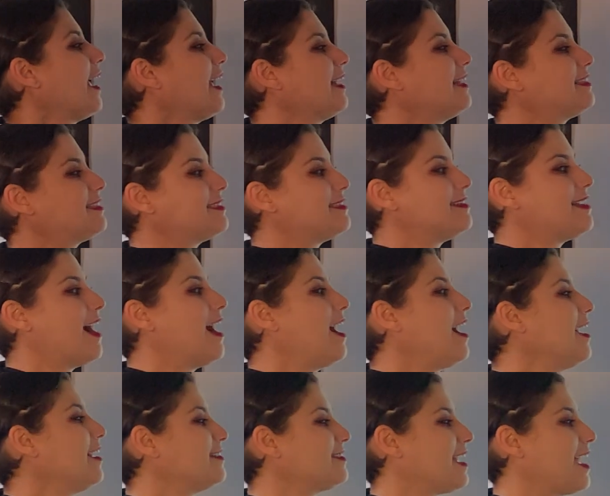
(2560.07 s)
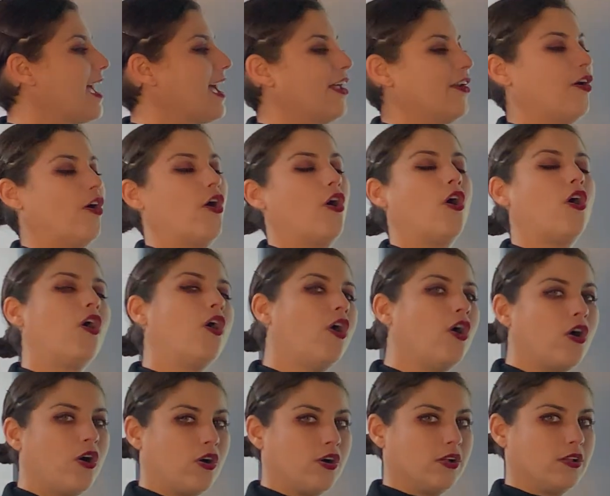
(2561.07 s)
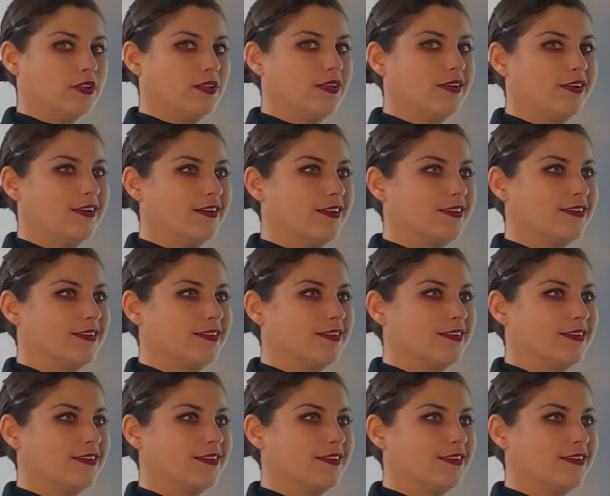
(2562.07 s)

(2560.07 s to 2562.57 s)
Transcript: It's not at all